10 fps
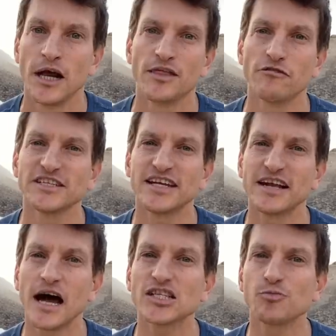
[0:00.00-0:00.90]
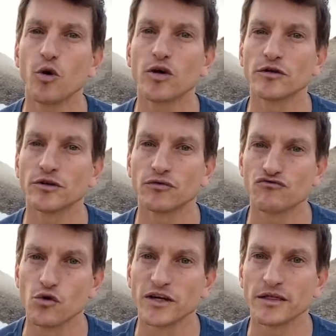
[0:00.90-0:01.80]
There is an unspoken
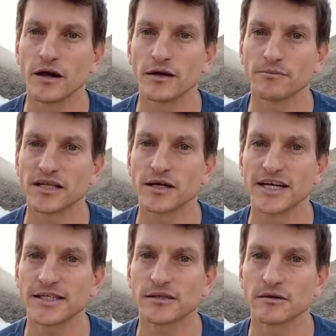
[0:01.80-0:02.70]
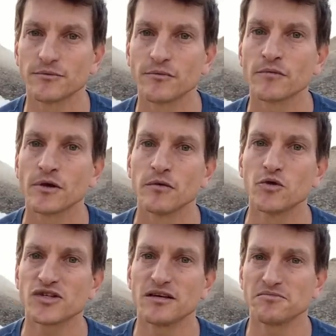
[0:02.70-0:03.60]
rule in the Middle East.
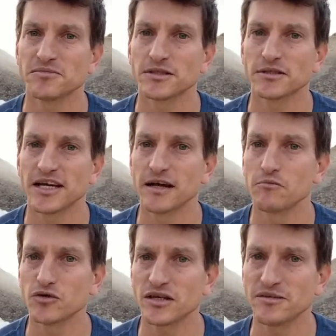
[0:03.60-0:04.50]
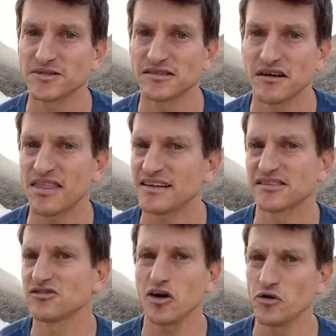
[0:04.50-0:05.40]
Muslims kill Muslims.
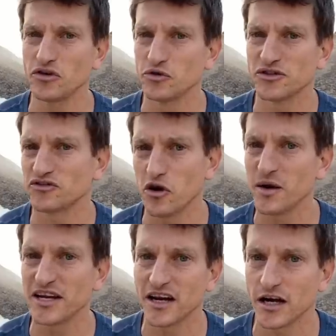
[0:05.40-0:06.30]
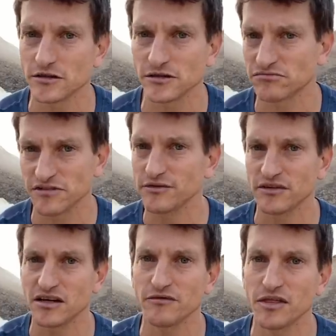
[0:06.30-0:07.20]
That's no news. Nobody cares,
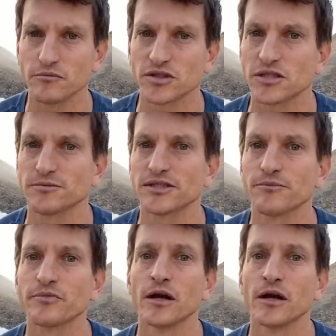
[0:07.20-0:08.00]
not even the Muslims.